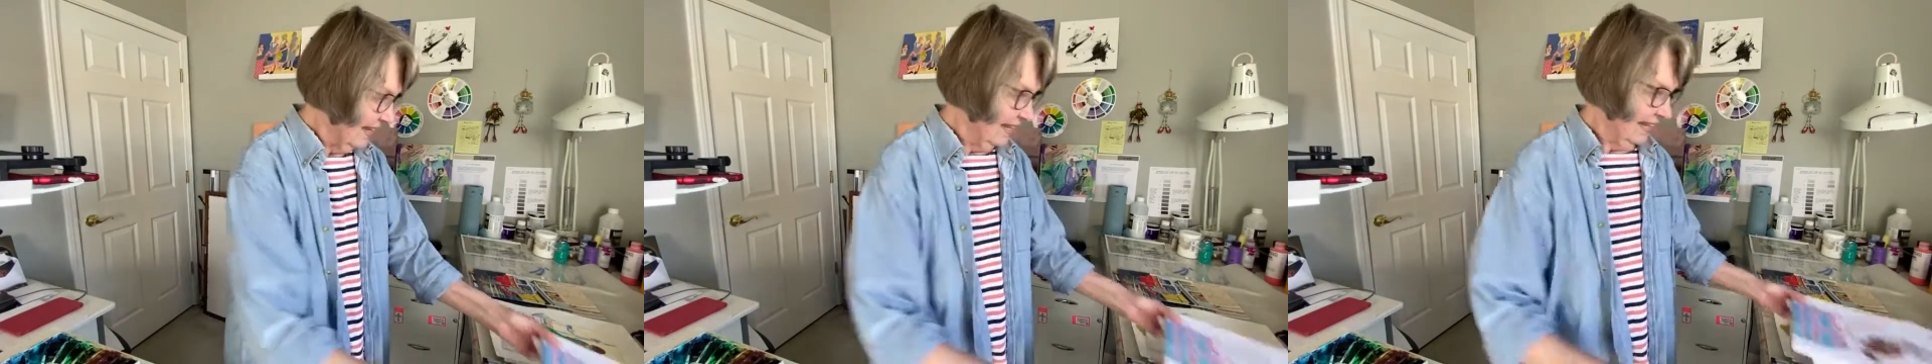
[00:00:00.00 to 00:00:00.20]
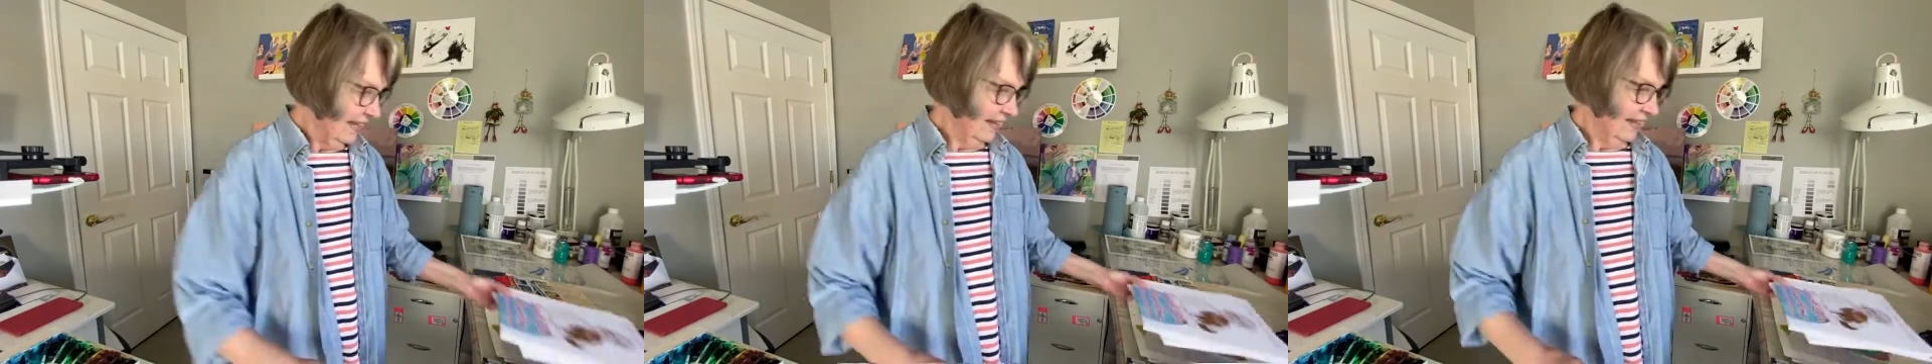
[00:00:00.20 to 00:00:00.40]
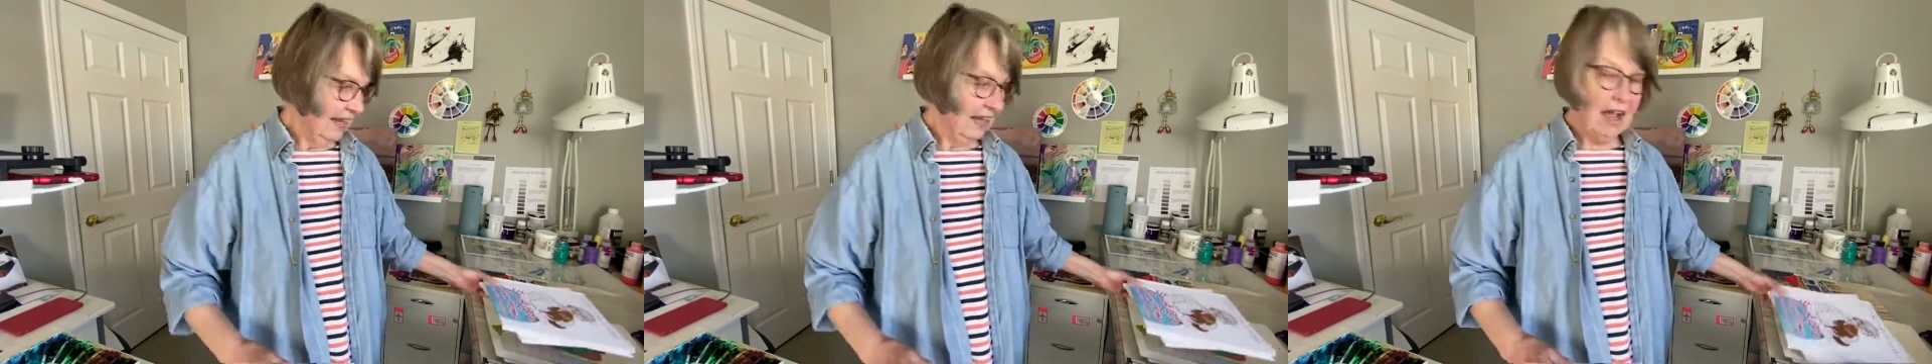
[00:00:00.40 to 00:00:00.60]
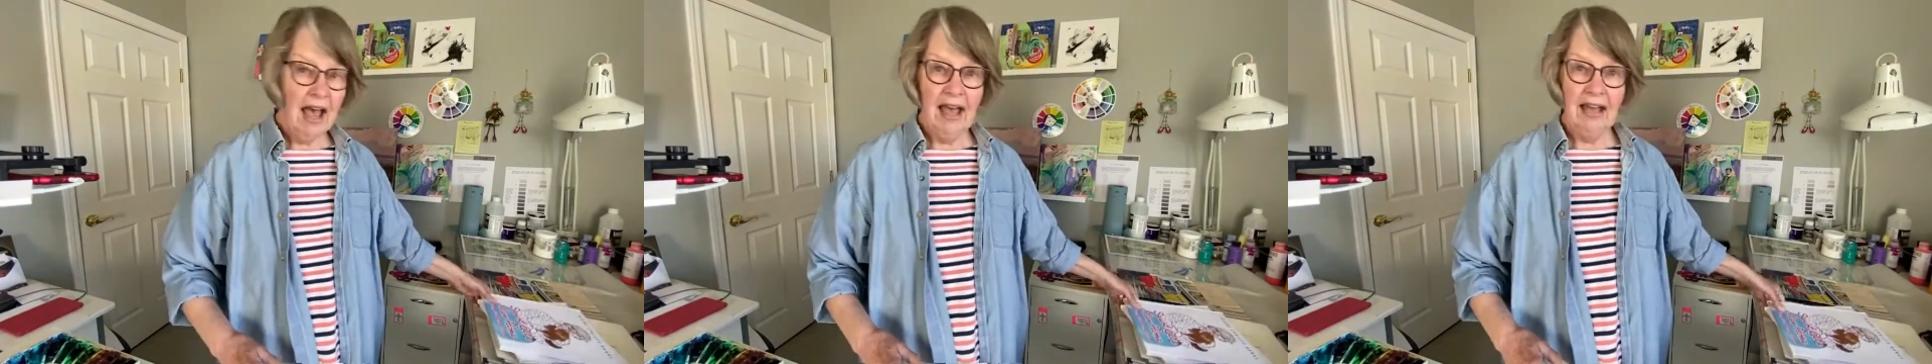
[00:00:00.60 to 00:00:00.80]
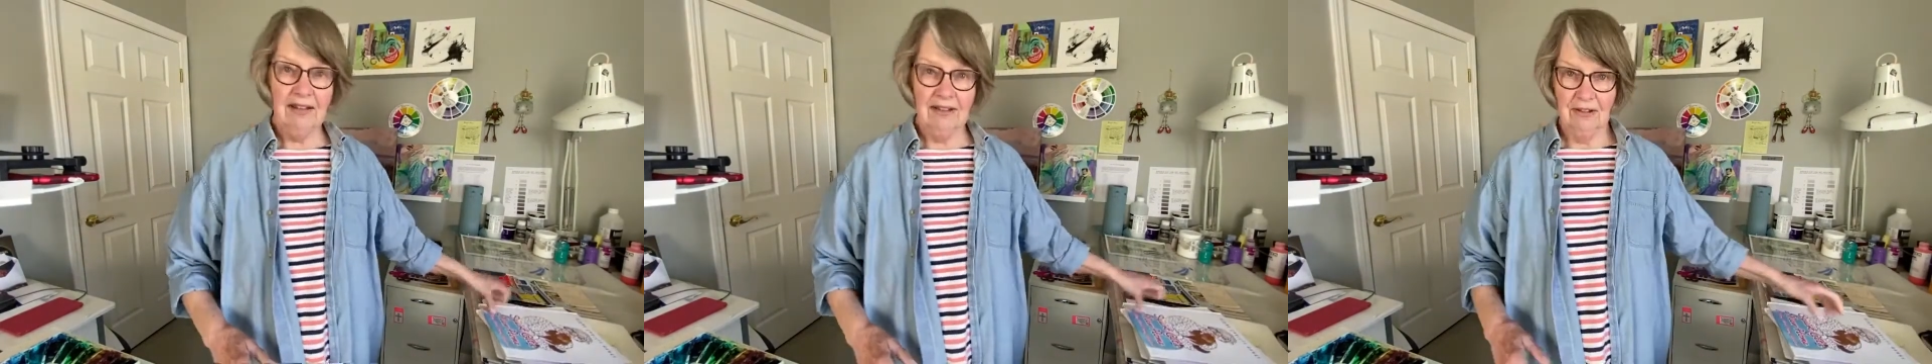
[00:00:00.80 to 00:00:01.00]
They
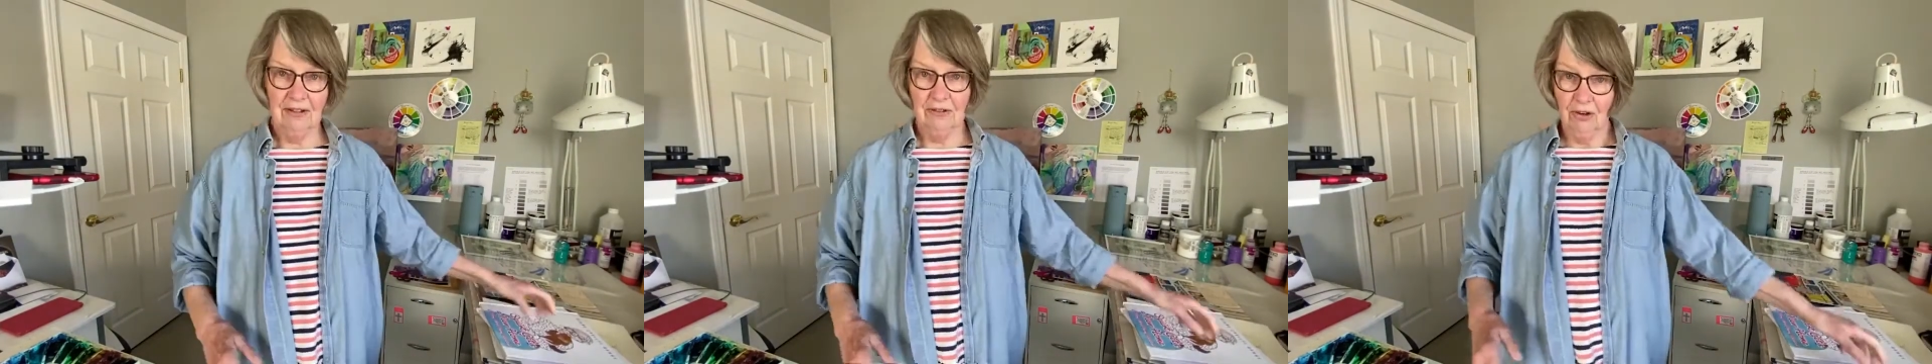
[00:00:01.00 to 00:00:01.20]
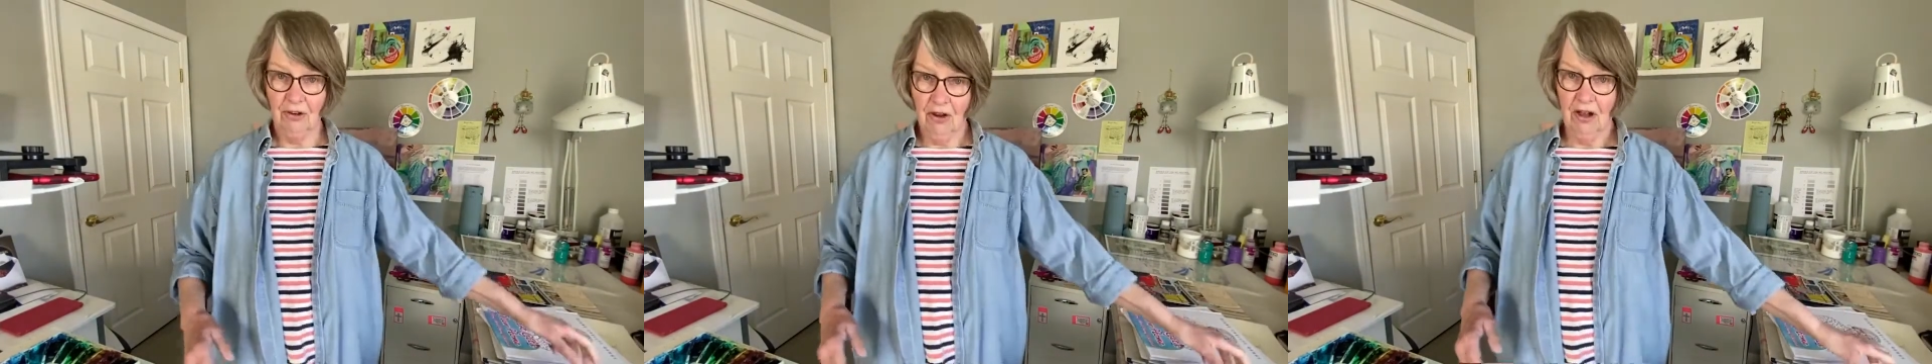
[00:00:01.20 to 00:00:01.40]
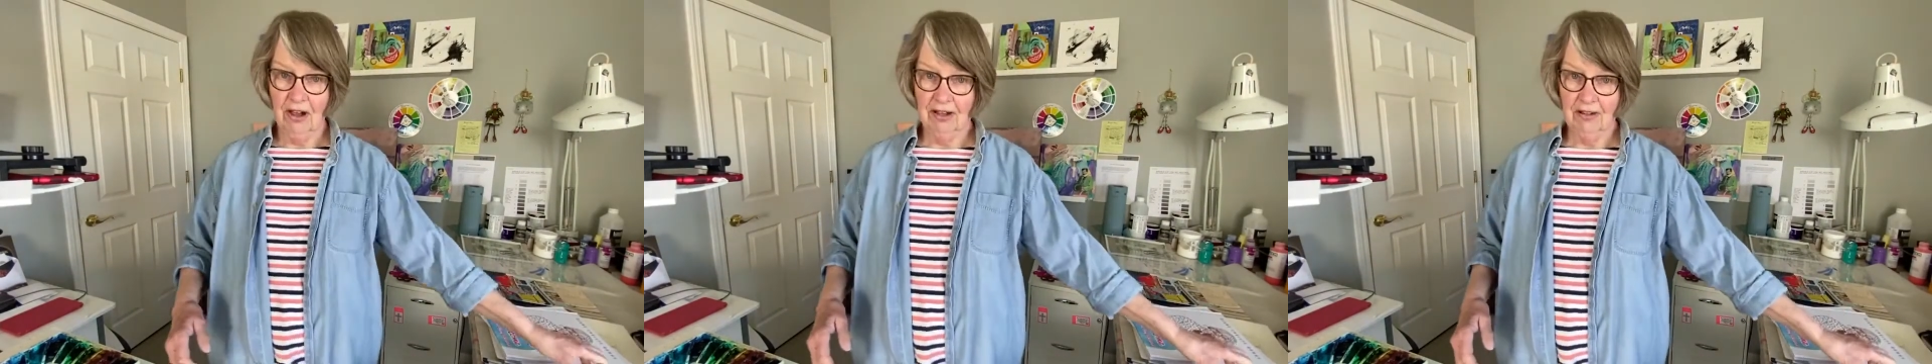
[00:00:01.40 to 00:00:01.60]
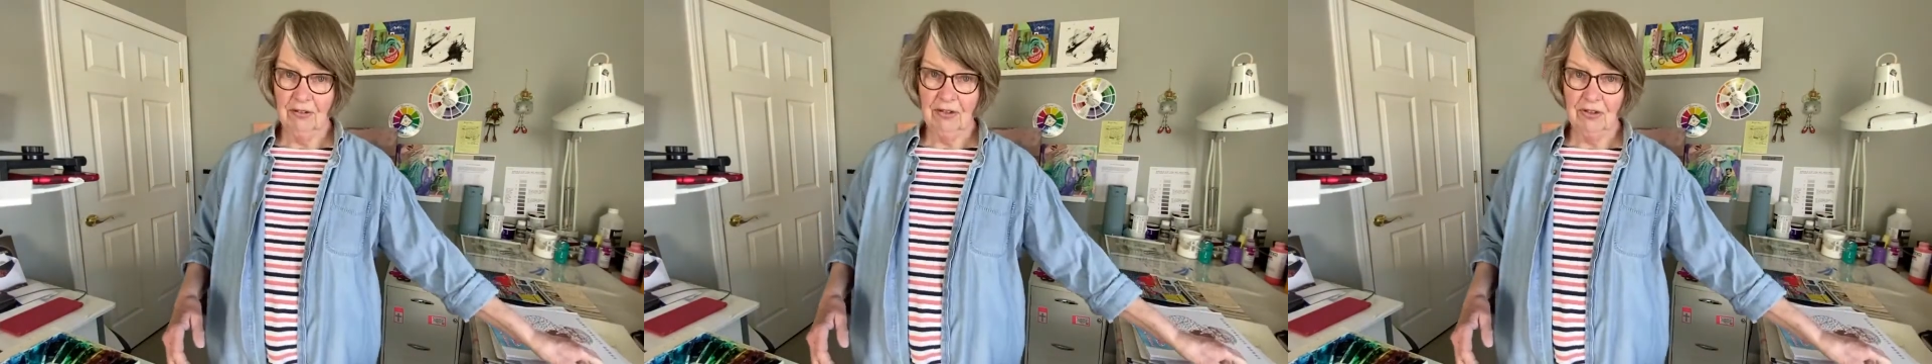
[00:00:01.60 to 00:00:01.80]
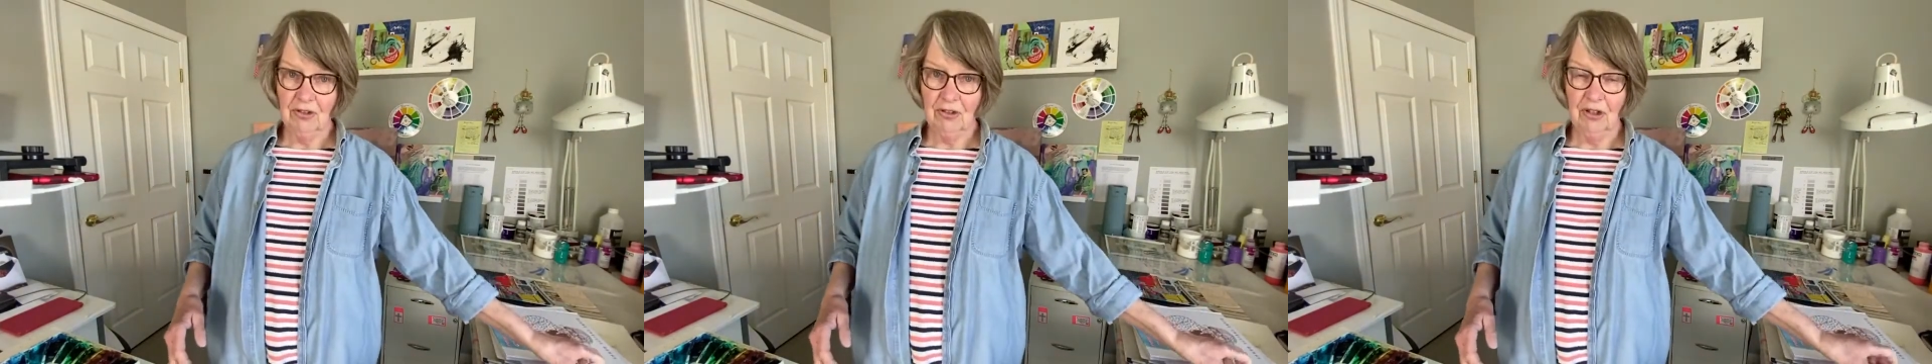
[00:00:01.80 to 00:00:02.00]
got the dog
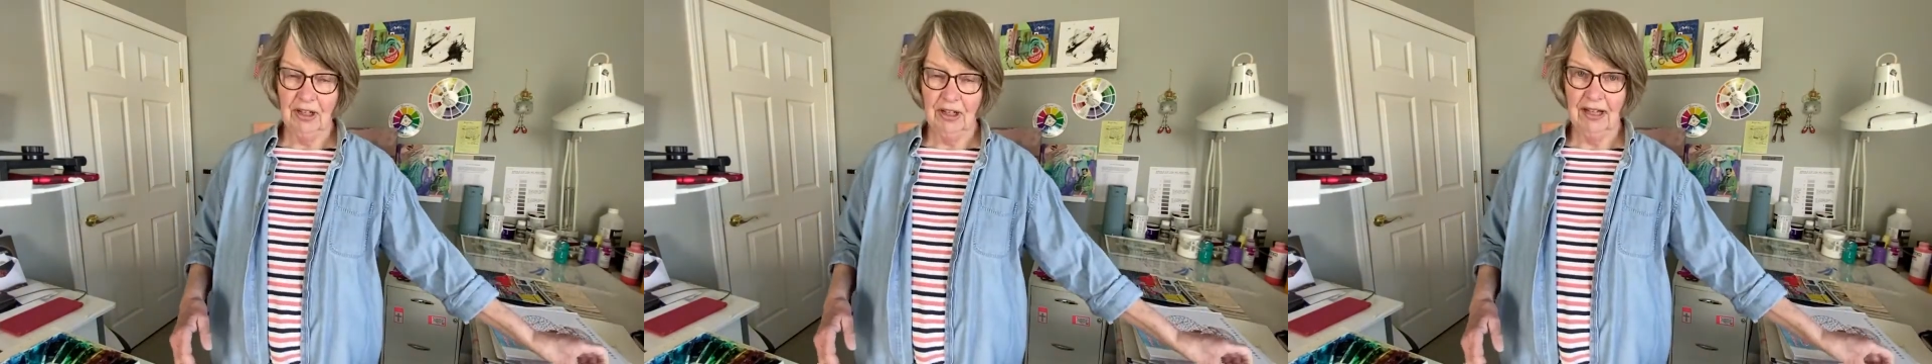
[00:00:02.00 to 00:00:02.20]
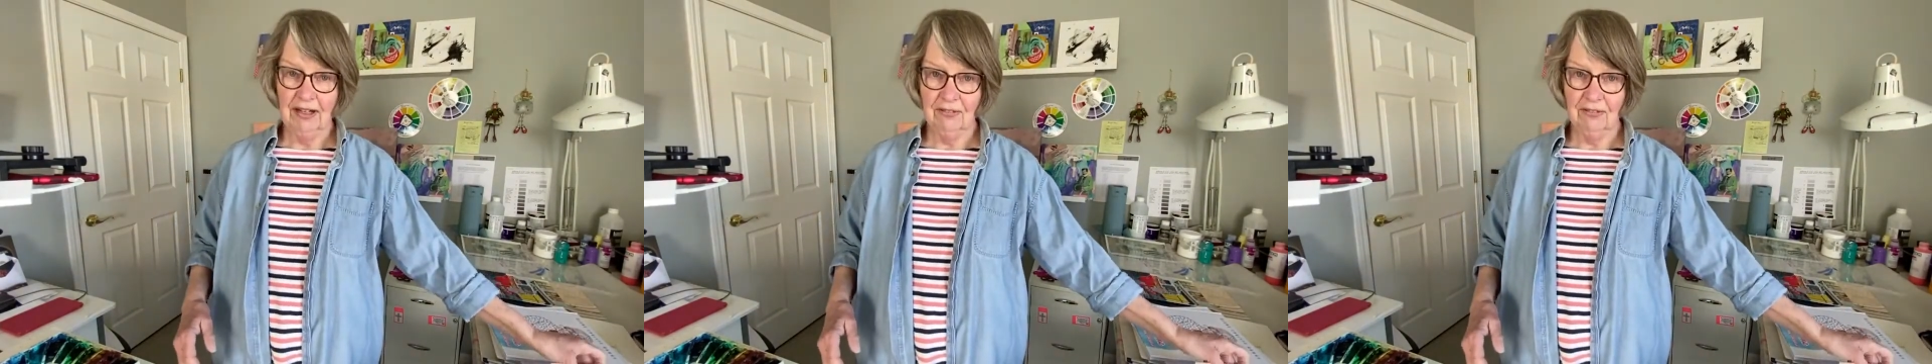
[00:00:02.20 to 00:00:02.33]
originally